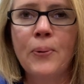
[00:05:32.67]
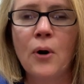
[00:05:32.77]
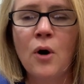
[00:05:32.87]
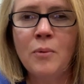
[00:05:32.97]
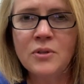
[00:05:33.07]

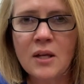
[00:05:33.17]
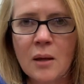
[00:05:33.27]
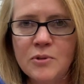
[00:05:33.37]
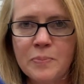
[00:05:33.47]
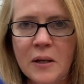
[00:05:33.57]
almost like
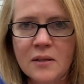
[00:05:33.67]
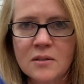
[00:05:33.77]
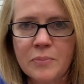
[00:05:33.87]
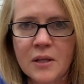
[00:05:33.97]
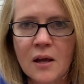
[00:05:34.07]
I'm spitting
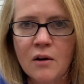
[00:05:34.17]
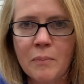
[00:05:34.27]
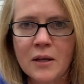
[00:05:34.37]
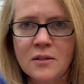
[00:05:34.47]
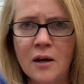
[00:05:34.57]
something out of
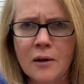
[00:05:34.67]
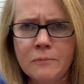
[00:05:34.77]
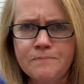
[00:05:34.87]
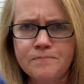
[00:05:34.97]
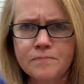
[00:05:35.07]
my
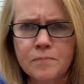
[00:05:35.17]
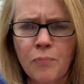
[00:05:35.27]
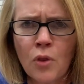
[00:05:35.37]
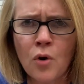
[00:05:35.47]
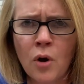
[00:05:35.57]
tongue
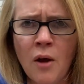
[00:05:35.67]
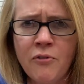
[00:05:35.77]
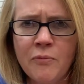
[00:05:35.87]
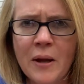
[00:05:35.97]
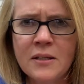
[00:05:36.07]
or off
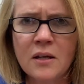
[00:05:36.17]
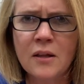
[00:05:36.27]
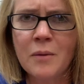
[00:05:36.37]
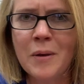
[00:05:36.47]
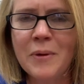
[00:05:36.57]
of my tongue,
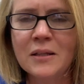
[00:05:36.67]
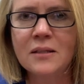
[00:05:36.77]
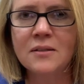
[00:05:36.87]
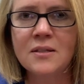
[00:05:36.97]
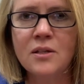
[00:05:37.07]
like maybe a
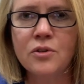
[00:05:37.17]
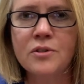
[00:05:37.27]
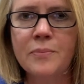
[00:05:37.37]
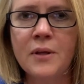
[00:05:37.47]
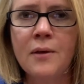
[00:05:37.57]
little seed or
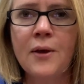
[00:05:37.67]
something,